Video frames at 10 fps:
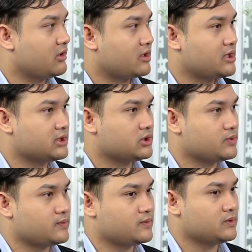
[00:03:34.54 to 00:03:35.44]
in order
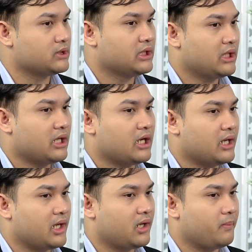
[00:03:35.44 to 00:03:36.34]
to
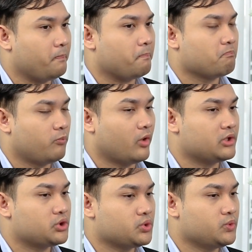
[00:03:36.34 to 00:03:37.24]

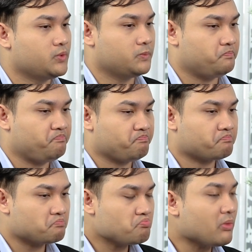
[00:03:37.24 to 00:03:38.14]
want to
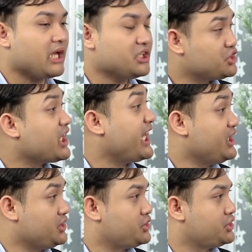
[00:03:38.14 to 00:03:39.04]

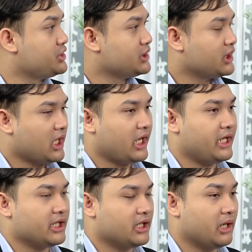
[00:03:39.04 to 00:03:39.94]
change
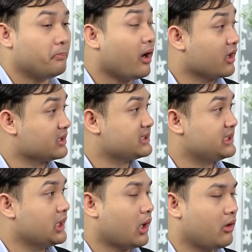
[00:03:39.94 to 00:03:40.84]
a
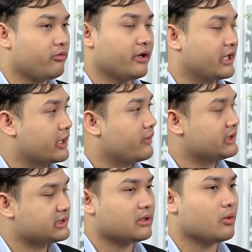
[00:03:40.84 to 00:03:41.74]
policy of an
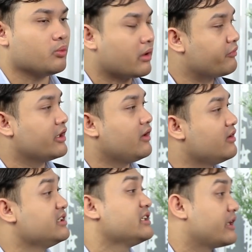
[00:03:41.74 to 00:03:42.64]
aggressive, of what we
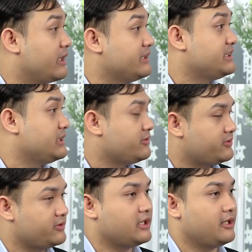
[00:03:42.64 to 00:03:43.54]
call an aggressive